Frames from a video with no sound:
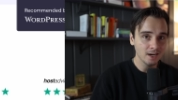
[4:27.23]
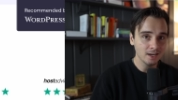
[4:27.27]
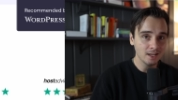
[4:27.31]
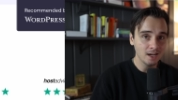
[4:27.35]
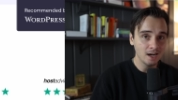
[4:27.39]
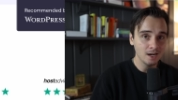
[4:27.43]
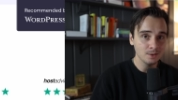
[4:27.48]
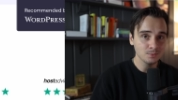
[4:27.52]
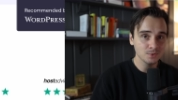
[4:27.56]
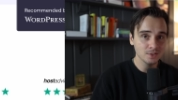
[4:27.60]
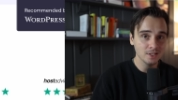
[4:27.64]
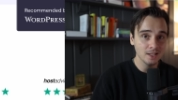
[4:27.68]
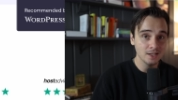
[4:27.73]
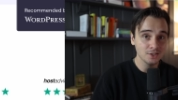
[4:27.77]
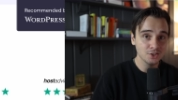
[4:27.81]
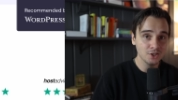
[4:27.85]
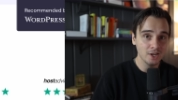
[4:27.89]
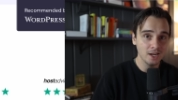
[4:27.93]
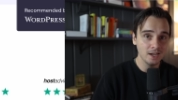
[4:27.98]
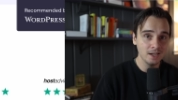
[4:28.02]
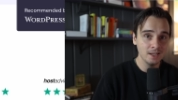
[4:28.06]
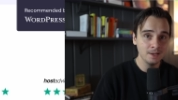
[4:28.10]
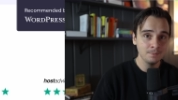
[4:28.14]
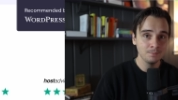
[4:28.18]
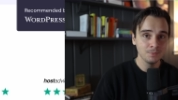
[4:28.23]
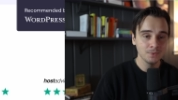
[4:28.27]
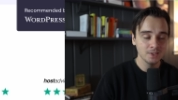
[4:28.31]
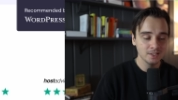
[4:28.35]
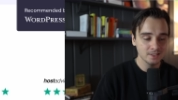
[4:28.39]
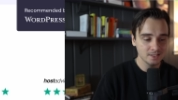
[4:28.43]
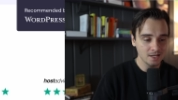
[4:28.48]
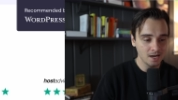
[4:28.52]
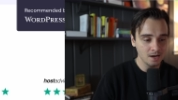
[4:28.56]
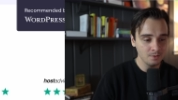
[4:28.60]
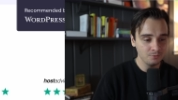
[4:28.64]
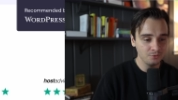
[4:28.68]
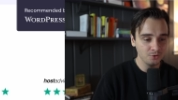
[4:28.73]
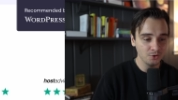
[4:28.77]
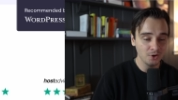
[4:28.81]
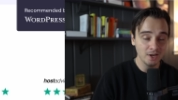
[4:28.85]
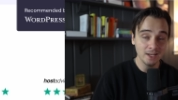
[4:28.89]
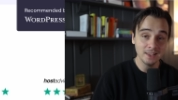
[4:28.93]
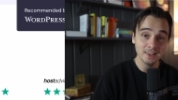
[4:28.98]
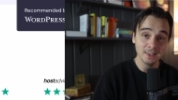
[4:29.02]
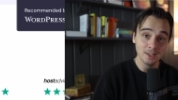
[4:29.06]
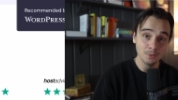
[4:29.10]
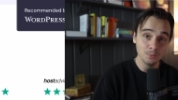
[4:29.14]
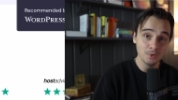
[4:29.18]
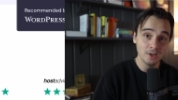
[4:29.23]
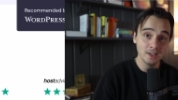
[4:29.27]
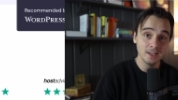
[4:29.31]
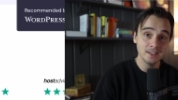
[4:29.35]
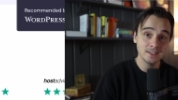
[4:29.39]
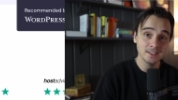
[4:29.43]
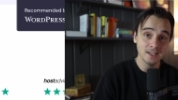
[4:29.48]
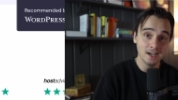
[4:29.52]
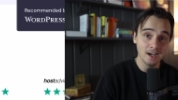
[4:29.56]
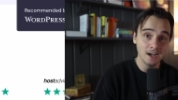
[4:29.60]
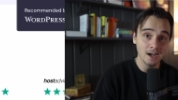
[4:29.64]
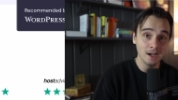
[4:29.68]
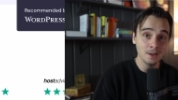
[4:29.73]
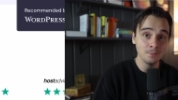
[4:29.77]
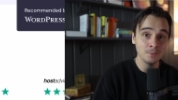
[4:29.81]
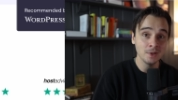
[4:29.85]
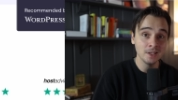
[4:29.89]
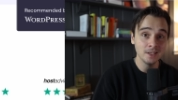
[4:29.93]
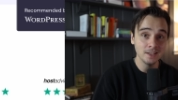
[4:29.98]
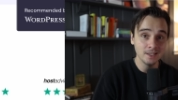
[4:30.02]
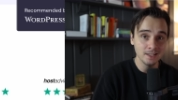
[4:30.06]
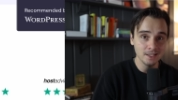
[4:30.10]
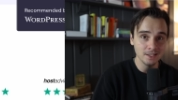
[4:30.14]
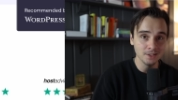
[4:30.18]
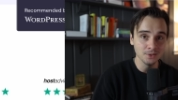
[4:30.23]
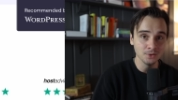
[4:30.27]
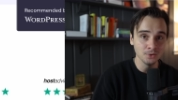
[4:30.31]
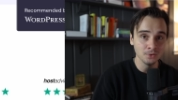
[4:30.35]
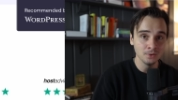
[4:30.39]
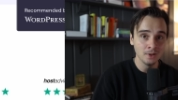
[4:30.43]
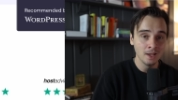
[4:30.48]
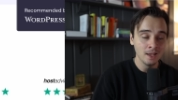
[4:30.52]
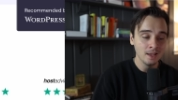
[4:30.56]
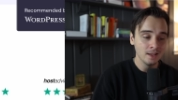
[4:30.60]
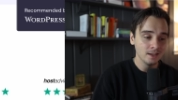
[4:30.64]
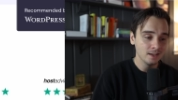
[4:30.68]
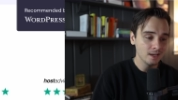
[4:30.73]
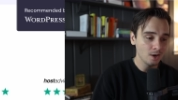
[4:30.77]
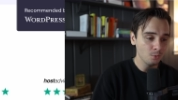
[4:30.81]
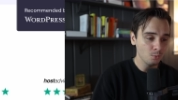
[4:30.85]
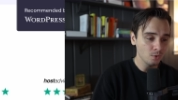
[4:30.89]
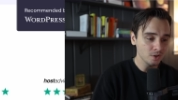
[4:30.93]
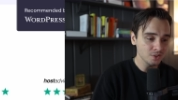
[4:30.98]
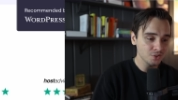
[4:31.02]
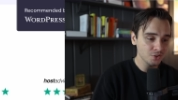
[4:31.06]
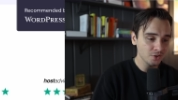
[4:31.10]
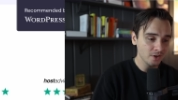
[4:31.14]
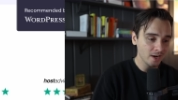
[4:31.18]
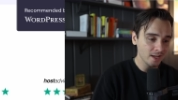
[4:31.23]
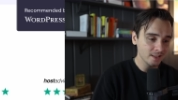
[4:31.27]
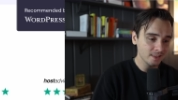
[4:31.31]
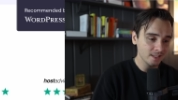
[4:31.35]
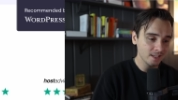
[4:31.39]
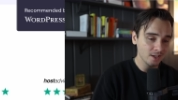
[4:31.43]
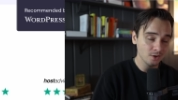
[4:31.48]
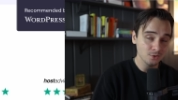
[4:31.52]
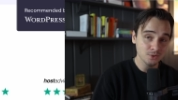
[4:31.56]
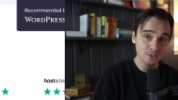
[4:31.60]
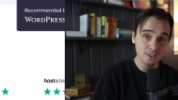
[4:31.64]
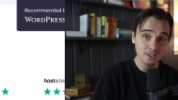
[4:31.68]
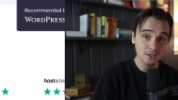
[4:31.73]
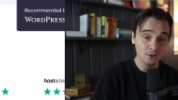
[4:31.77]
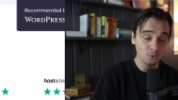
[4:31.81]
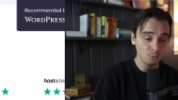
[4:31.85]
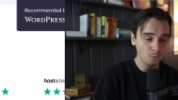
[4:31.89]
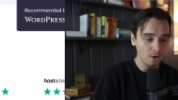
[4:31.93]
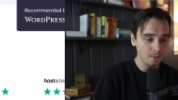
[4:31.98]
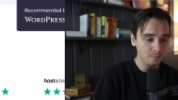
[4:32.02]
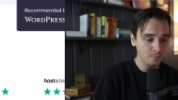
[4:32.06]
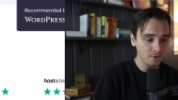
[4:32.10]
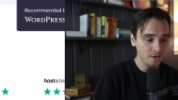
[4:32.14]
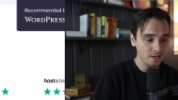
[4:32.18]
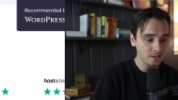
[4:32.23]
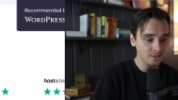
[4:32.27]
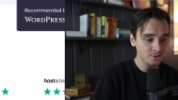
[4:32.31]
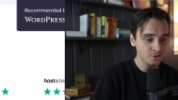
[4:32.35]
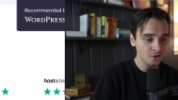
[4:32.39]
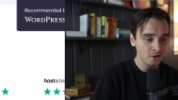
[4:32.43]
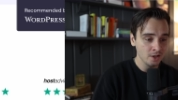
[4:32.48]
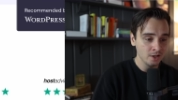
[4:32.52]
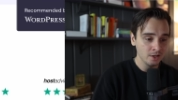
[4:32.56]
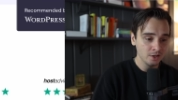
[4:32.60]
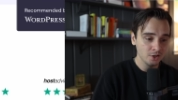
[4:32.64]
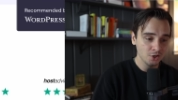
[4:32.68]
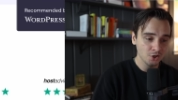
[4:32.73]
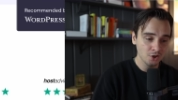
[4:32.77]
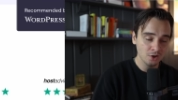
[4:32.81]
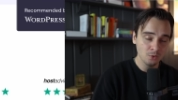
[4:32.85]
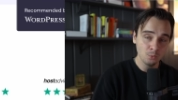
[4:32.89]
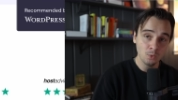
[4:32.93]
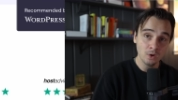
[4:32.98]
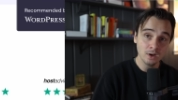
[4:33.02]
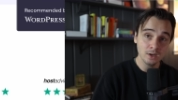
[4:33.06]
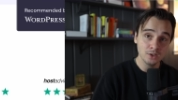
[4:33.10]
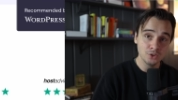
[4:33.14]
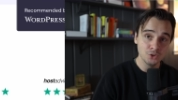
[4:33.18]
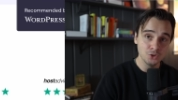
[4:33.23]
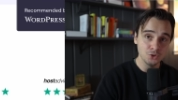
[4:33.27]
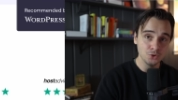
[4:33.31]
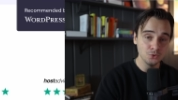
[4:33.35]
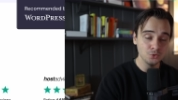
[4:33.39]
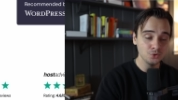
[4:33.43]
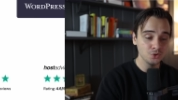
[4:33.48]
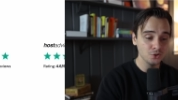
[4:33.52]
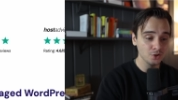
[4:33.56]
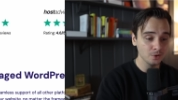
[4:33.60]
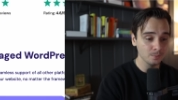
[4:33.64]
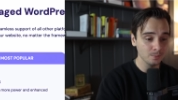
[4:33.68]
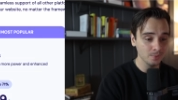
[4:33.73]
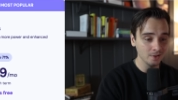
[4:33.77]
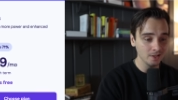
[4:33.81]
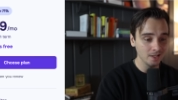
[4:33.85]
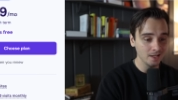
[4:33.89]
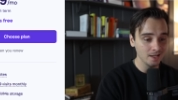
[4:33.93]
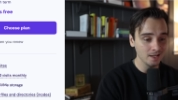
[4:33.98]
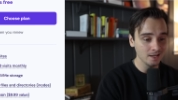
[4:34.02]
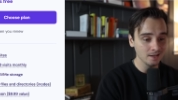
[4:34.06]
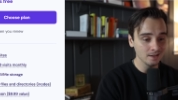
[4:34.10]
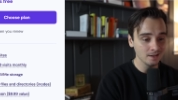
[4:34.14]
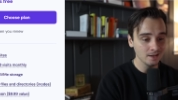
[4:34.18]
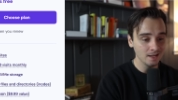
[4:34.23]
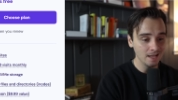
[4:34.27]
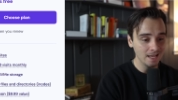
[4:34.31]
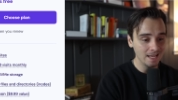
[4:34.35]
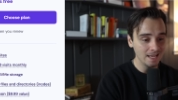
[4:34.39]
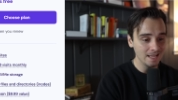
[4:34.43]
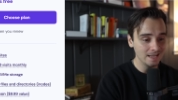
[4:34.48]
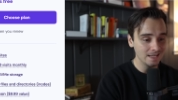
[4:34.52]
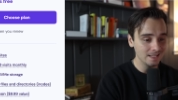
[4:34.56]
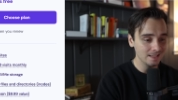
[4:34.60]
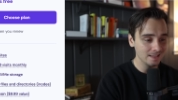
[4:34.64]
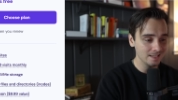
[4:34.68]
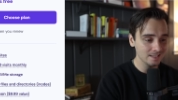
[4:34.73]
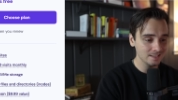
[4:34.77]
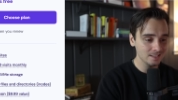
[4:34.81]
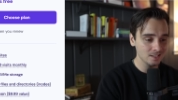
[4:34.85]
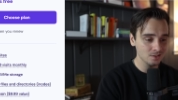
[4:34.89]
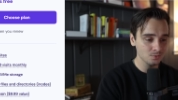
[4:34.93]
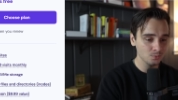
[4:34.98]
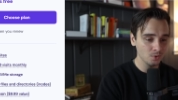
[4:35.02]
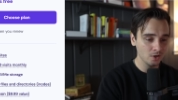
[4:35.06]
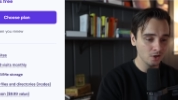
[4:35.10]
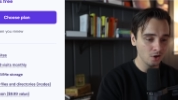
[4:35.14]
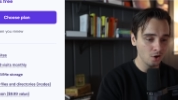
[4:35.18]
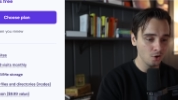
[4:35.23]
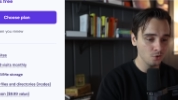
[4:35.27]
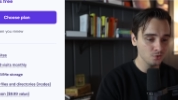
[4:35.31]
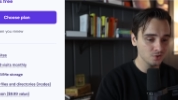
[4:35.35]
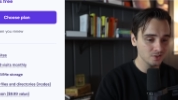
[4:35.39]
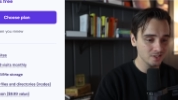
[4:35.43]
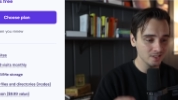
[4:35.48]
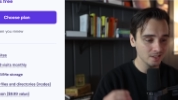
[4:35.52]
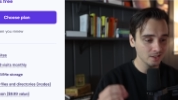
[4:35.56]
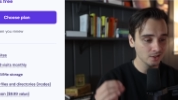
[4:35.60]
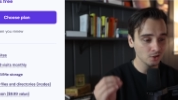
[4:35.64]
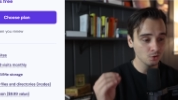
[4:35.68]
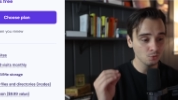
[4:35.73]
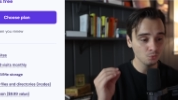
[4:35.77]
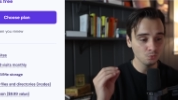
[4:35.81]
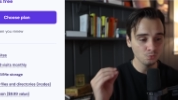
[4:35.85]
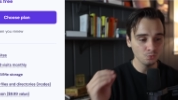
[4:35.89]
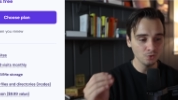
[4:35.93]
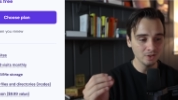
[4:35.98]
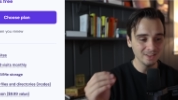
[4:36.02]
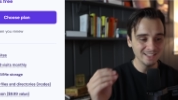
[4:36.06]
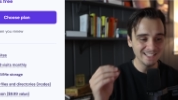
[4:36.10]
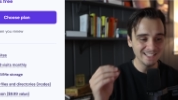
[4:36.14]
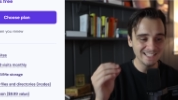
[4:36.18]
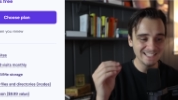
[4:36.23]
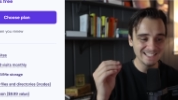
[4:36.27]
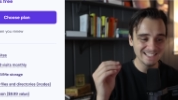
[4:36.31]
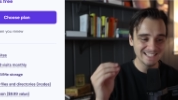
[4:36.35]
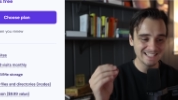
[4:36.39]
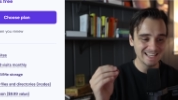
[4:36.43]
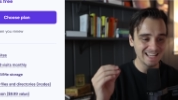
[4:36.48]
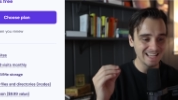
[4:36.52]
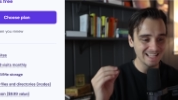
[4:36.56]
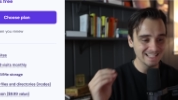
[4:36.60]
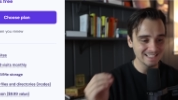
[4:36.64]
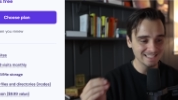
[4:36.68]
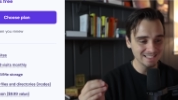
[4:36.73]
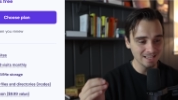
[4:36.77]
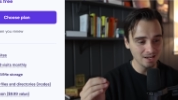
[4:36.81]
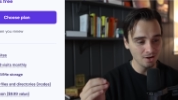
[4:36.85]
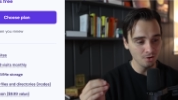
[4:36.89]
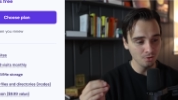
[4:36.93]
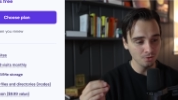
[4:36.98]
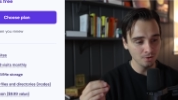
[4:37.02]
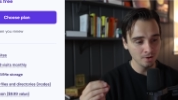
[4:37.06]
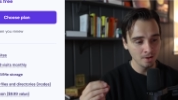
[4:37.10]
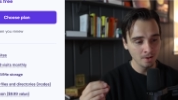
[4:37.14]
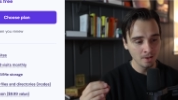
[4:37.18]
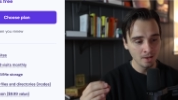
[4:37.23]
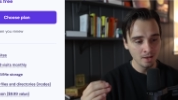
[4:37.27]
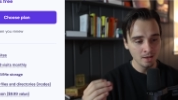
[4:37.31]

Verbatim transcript: dot com slash Kenny, to sign up for a limited time deal. Now, once you're at the Hostinger webpage, you're going to want to choose your plan, and this is where Hostinger really stands out.